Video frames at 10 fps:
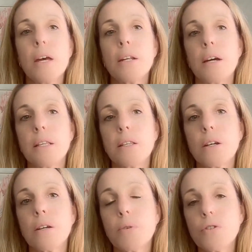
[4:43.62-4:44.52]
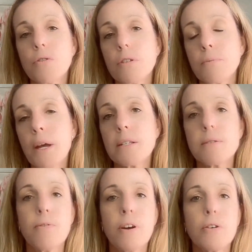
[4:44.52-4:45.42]
Now, in the commercial space,
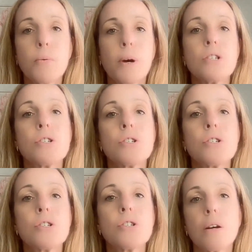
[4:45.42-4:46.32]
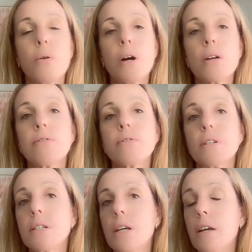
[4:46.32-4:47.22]
evaluations can quite
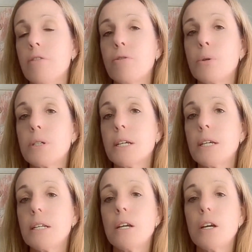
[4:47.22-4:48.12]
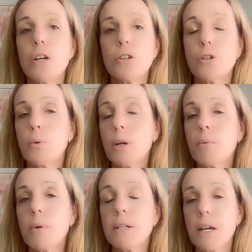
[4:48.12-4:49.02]
often take 14 to
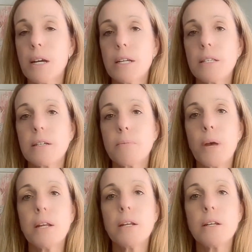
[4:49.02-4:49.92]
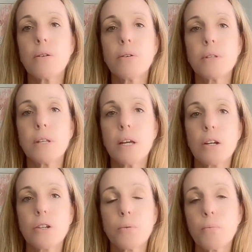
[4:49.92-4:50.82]
21 days, depending on the
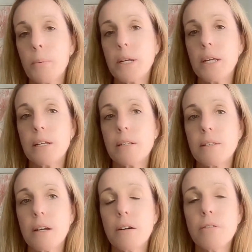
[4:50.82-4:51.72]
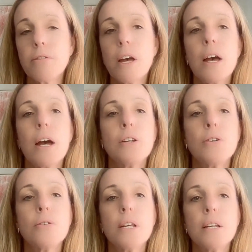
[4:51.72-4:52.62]
actual property itself, and
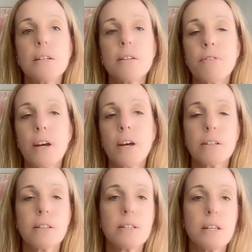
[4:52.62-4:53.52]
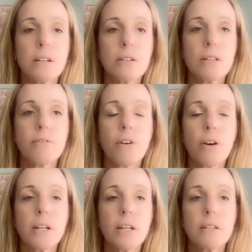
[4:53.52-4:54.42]
you need to factor this into the
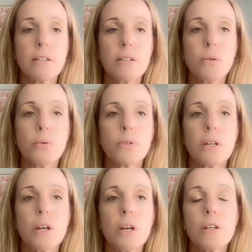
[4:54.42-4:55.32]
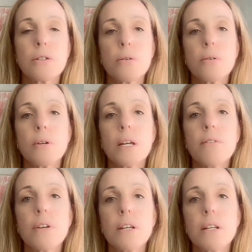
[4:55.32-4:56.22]
finance clause. So
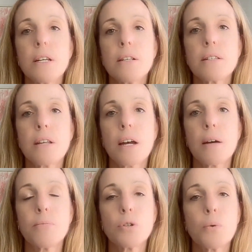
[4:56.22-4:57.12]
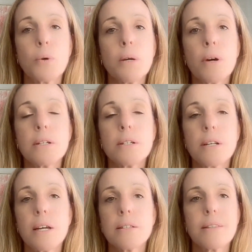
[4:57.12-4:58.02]
if it is 21
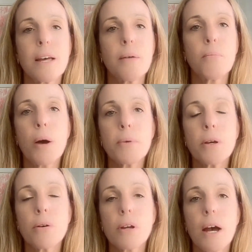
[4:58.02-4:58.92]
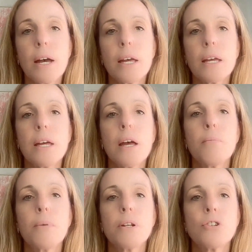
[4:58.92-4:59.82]
days, that might be okay,
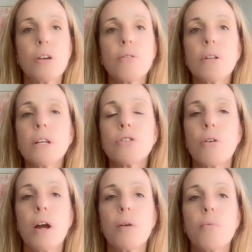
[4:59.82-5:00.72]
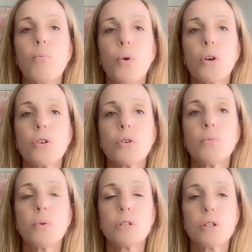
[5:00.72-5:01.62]
but generally try and work
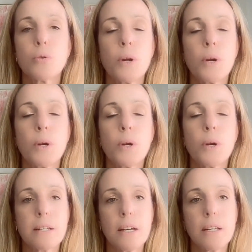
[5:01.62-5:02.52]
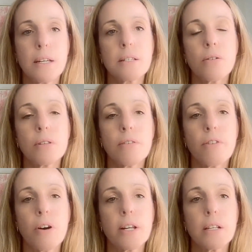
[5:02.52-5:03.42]
towards 28 days on the
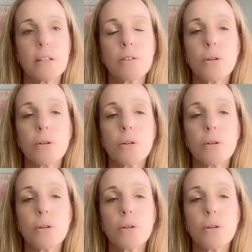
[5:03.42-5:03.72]
finance